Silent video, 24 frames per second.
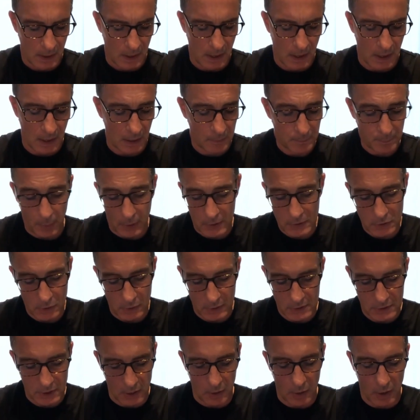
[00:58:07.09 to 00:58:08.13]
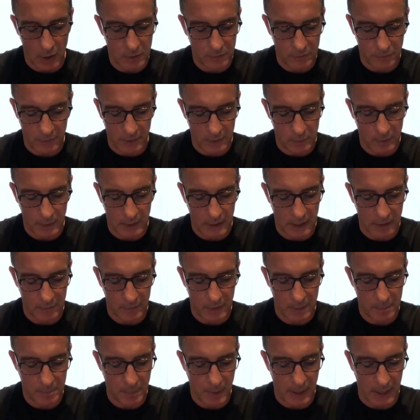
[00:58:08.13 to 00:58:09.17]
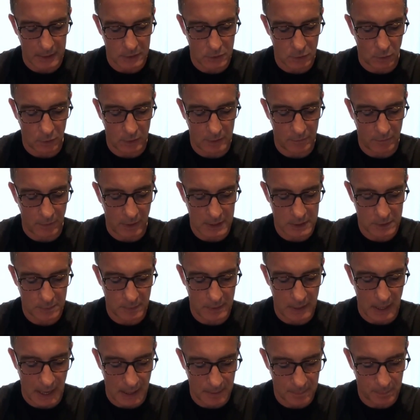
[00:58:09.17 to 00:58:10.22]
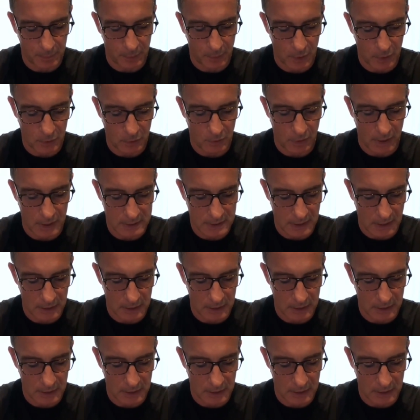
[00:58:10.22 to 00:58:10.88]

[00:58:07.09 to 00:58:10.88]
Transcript: Uh, and by doing so, hopefully, we can have an impact on investment and progress